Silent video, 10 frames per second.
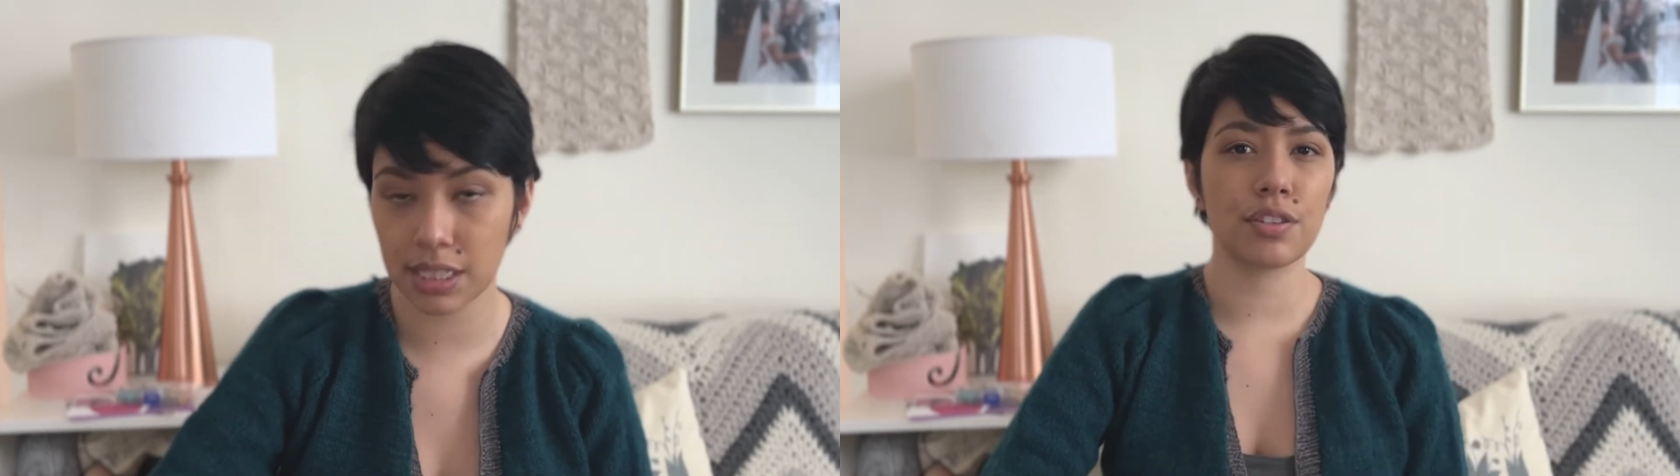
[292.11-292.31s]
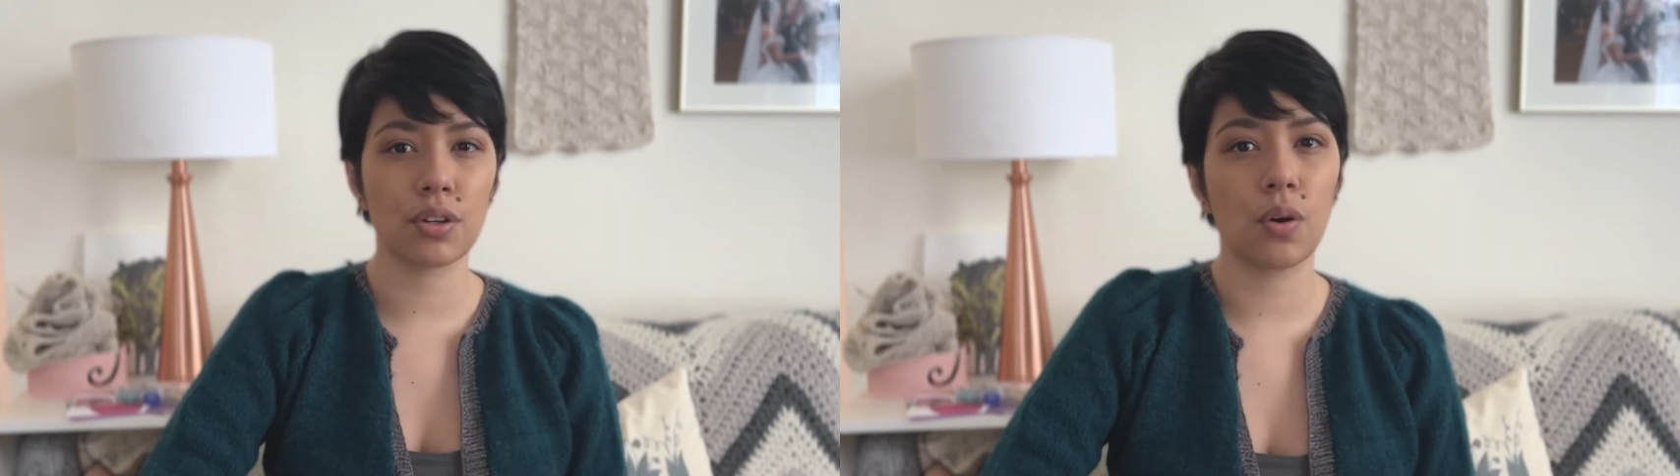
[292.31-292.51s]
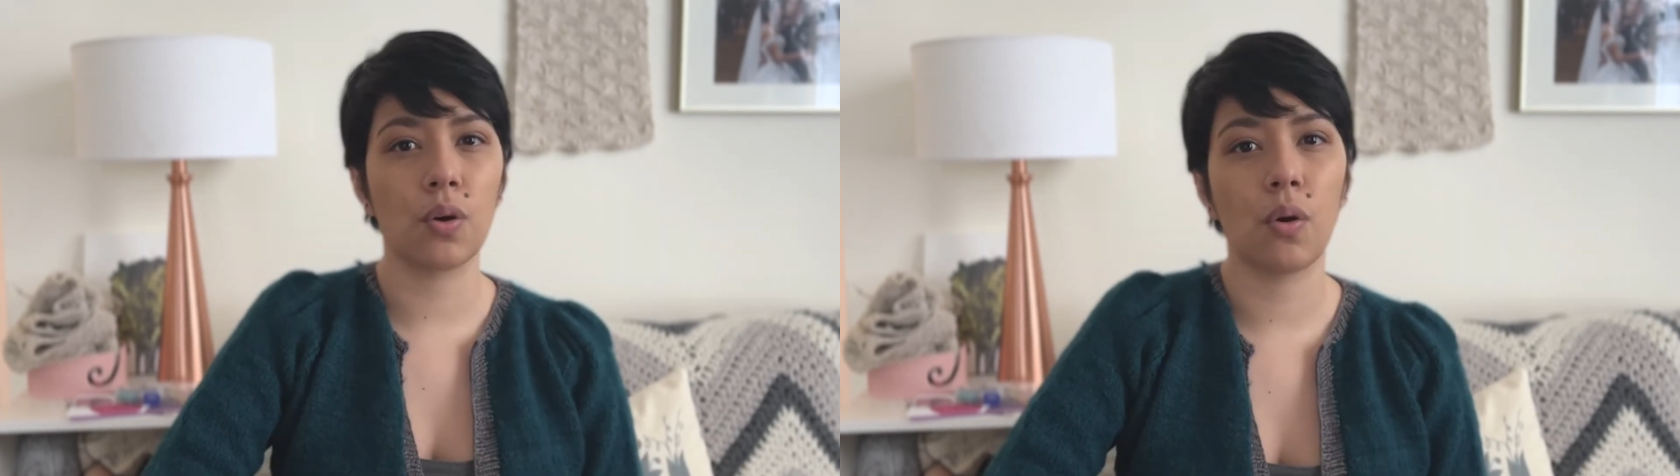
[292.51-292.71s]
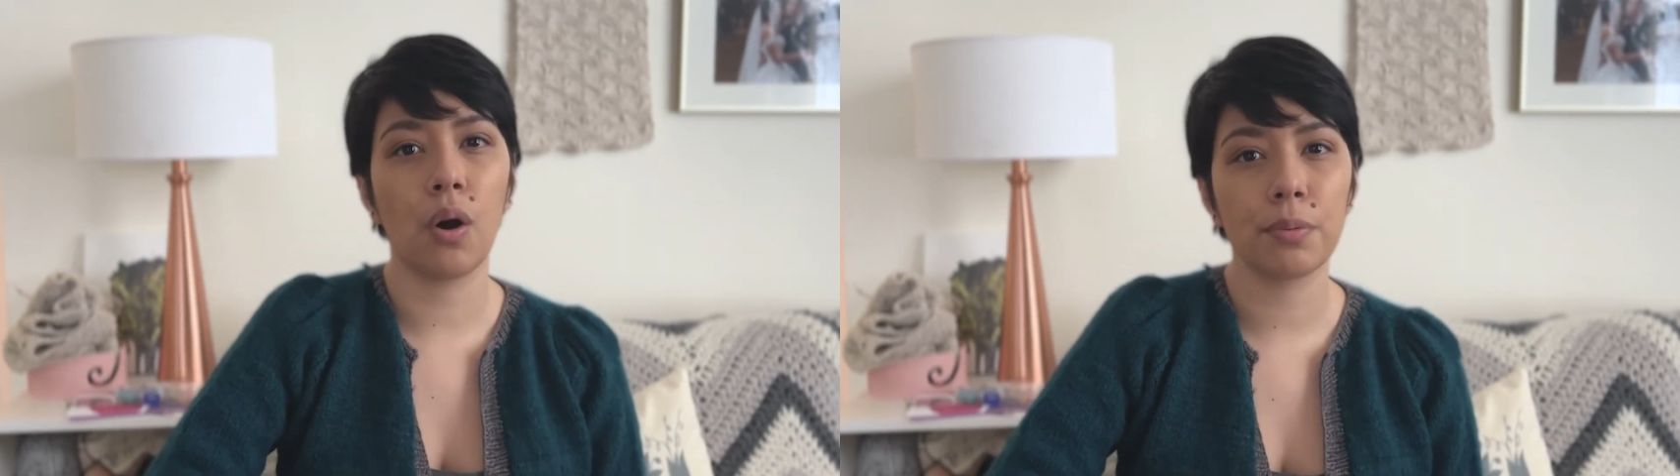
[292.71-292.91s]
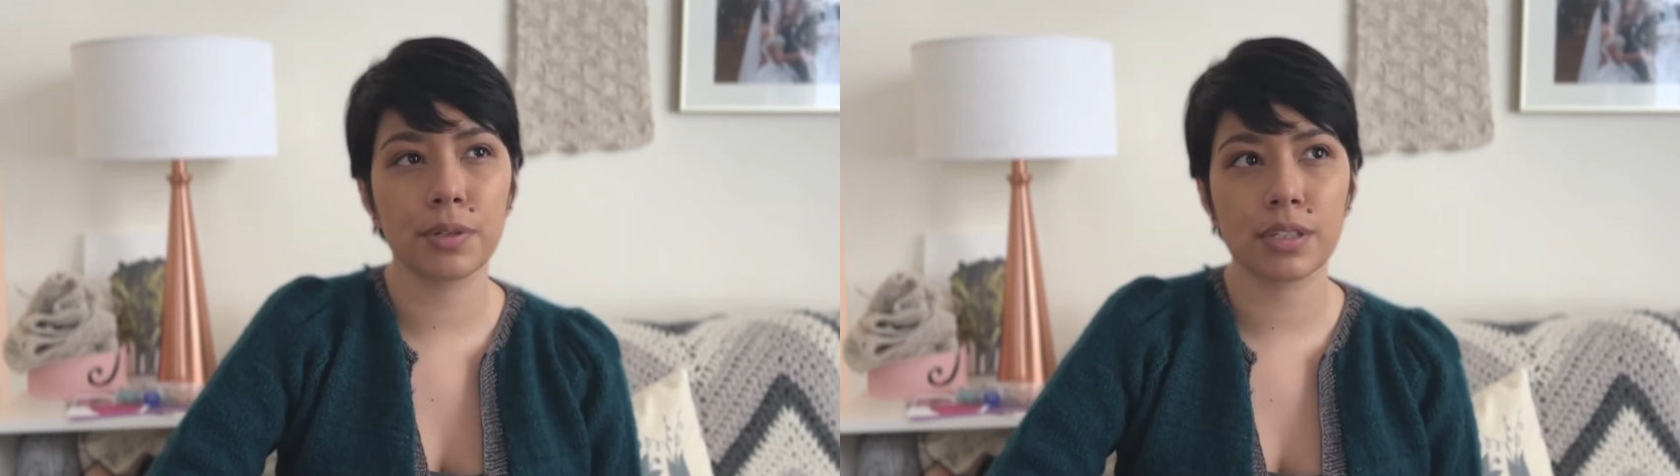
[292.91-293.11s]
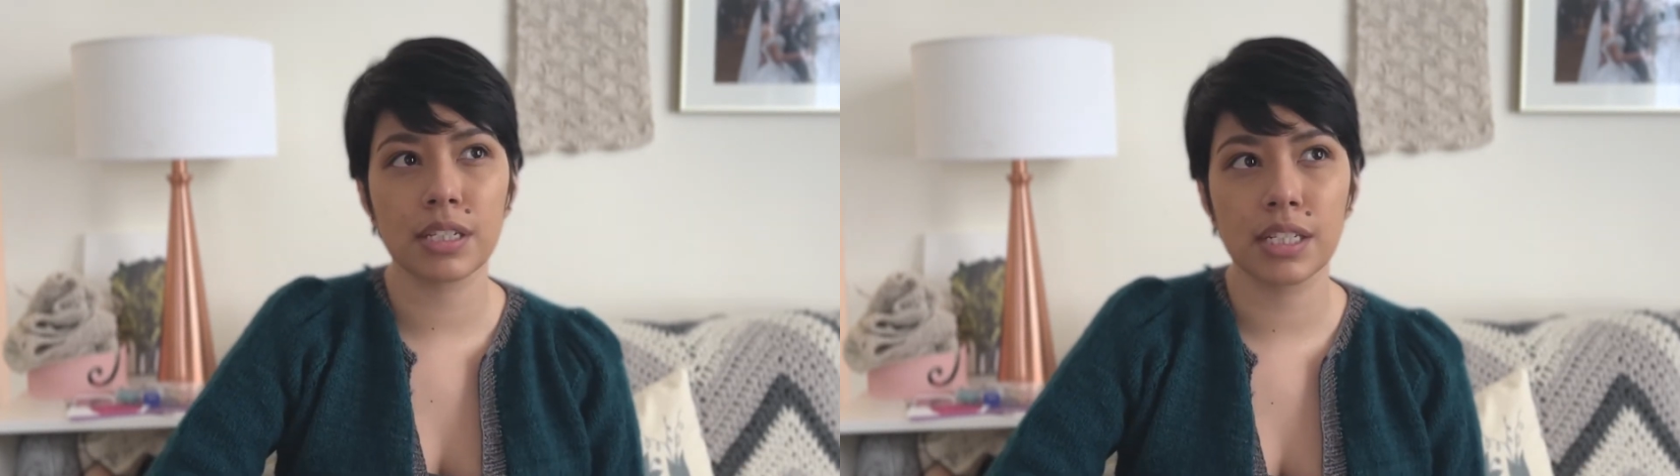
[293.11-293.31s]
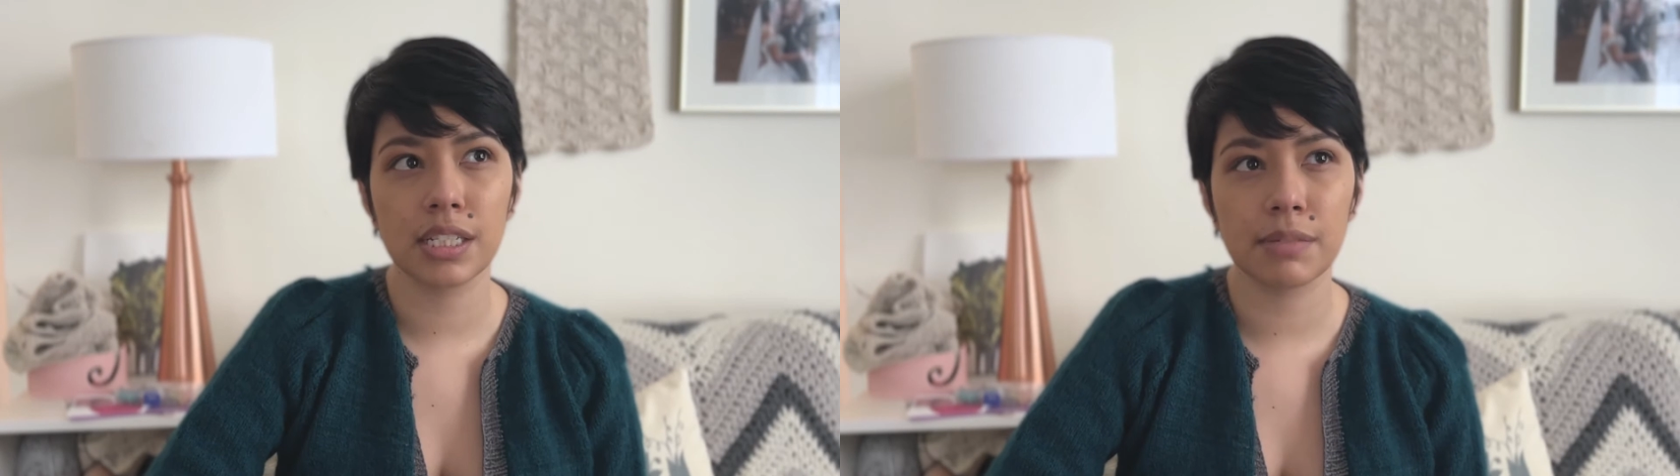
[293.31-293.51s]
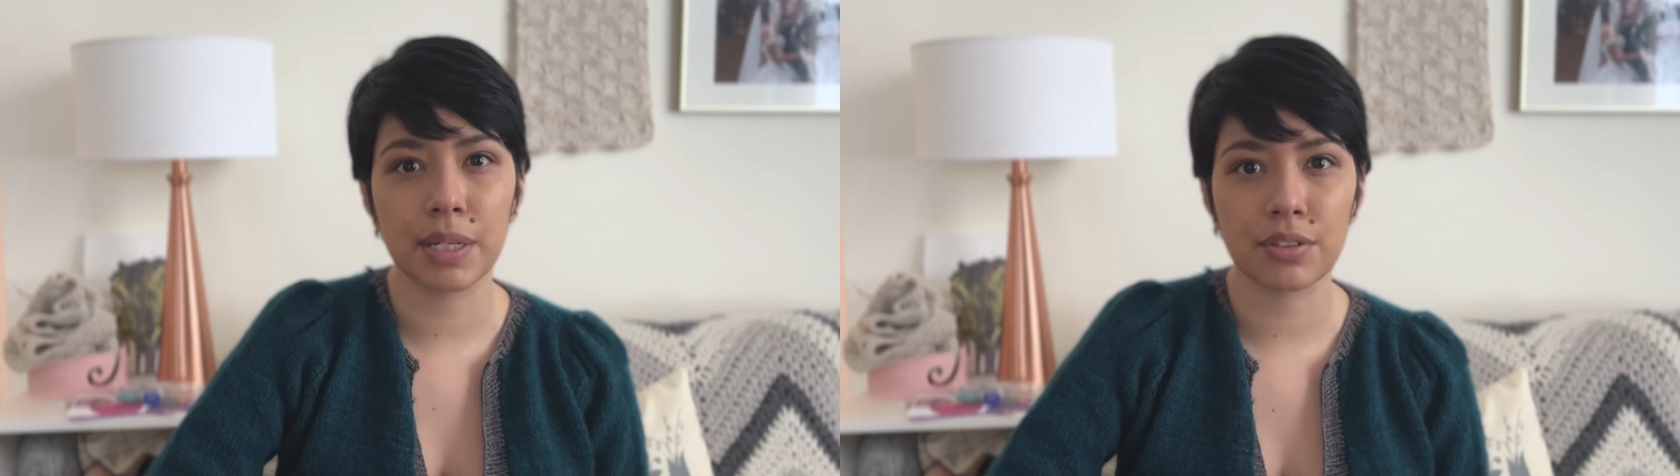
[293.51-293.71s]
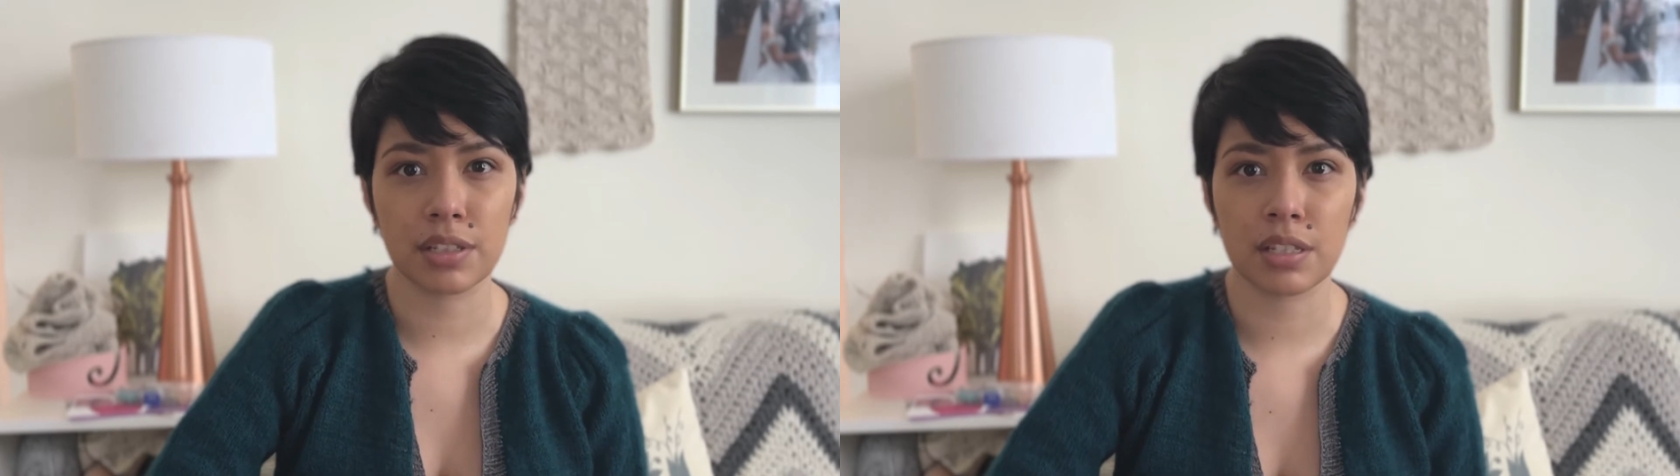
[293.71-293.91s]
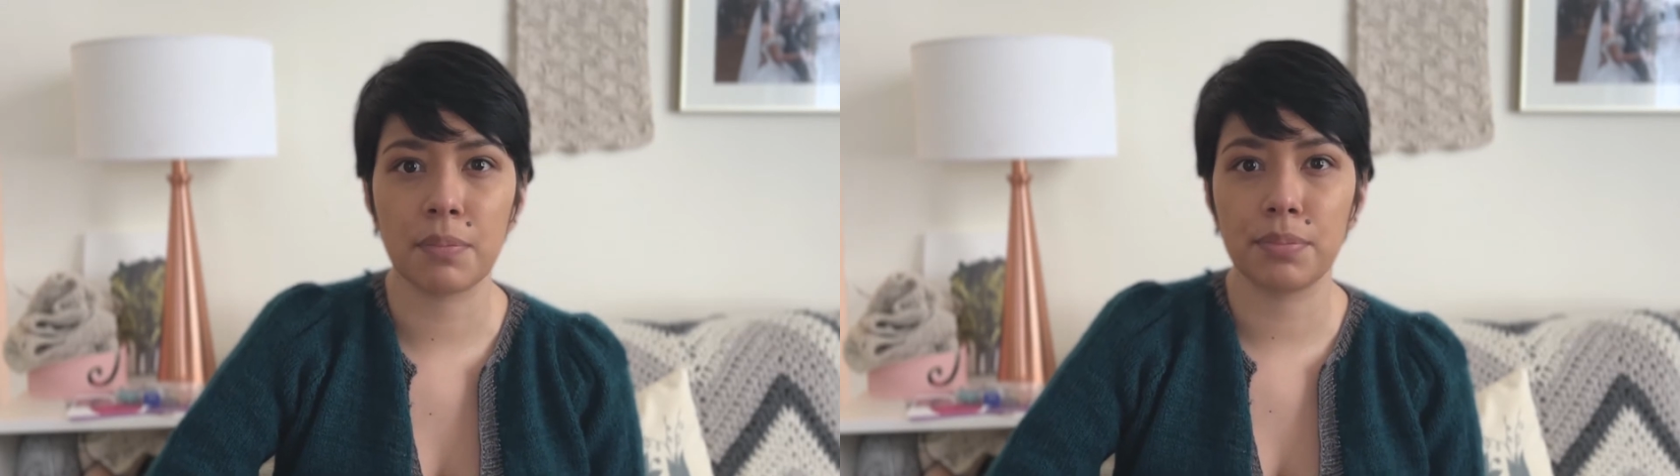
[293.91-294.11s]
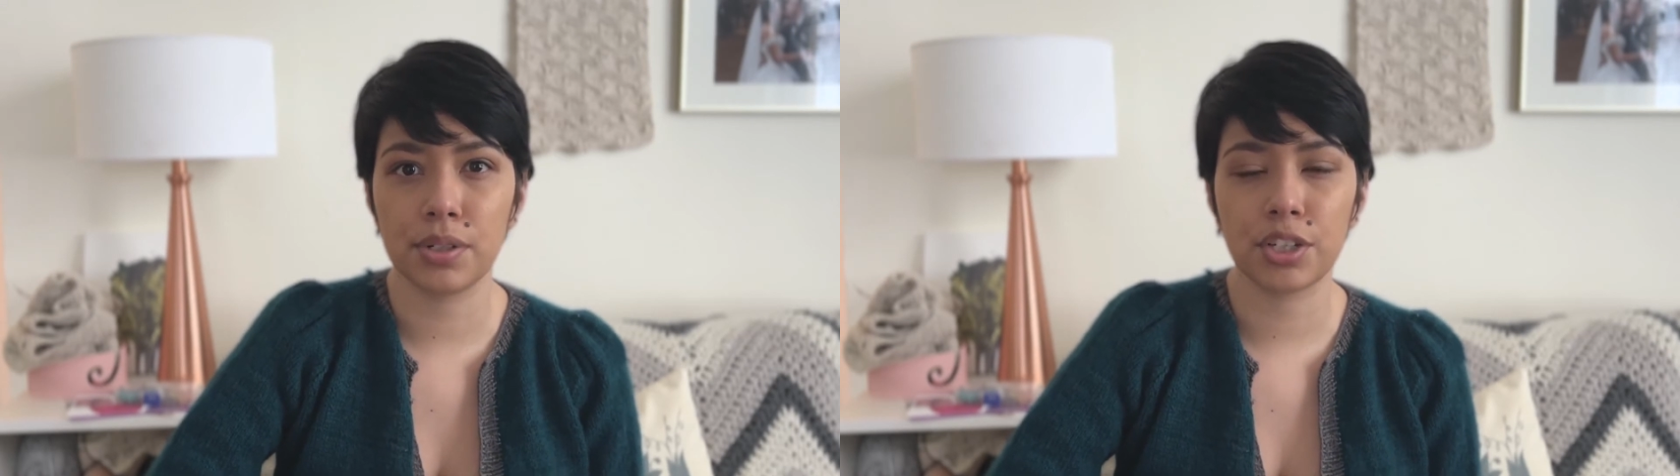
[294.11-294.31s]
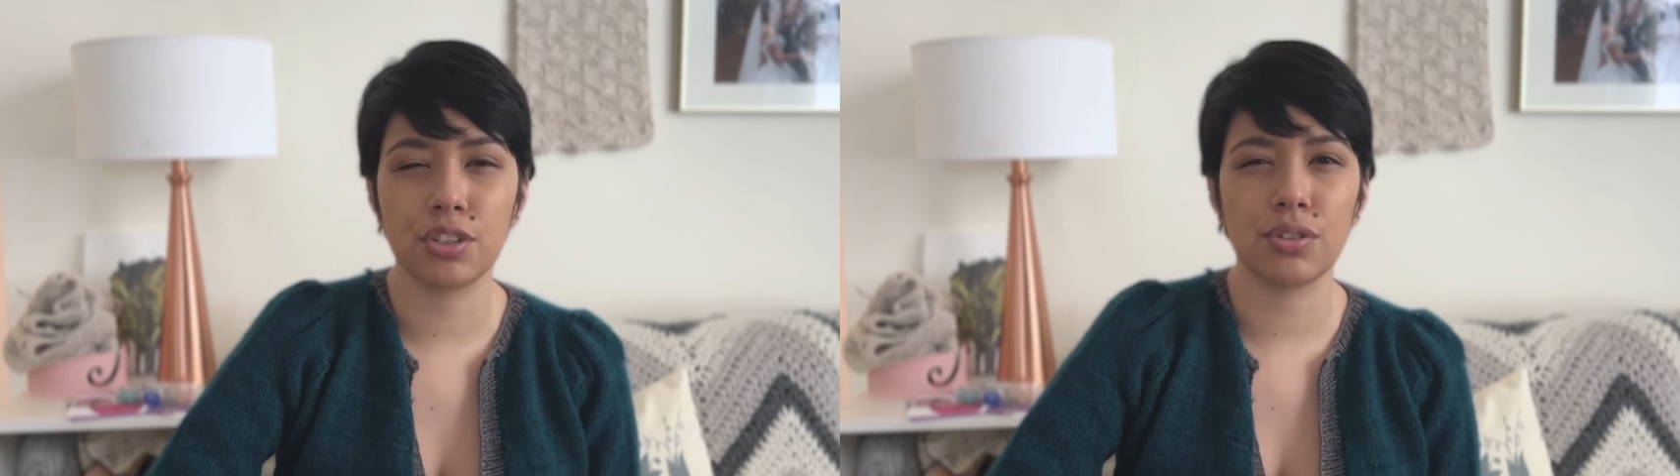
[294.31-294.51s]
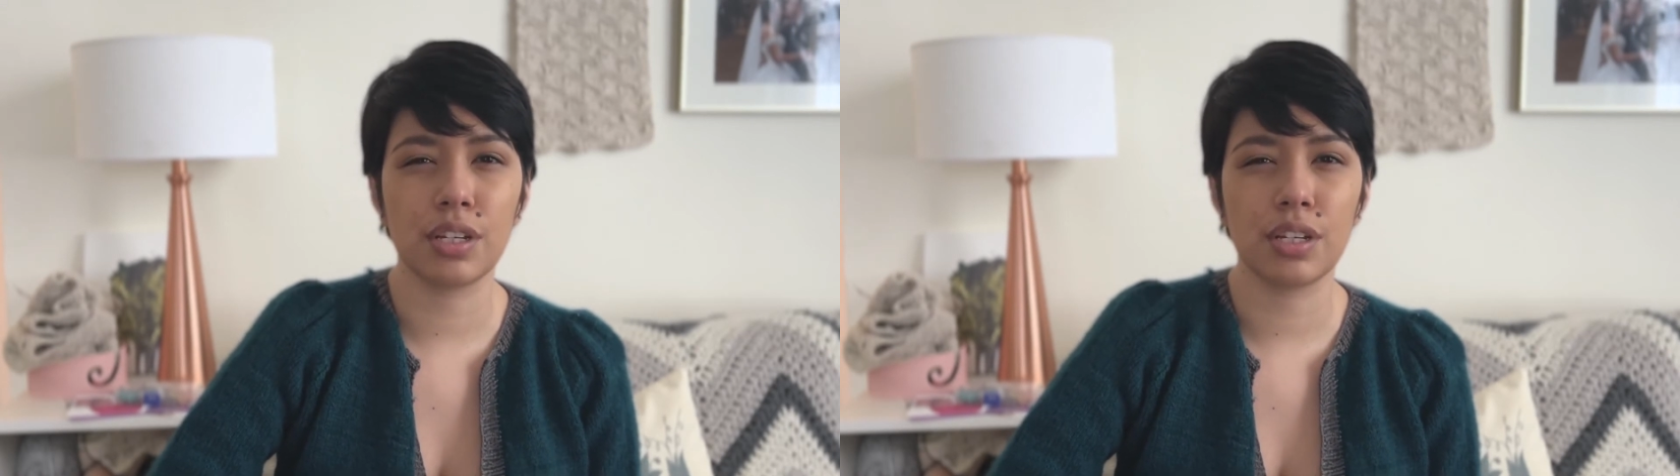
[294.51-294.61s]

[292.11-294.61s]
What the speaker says: So obviously, because it's in a book,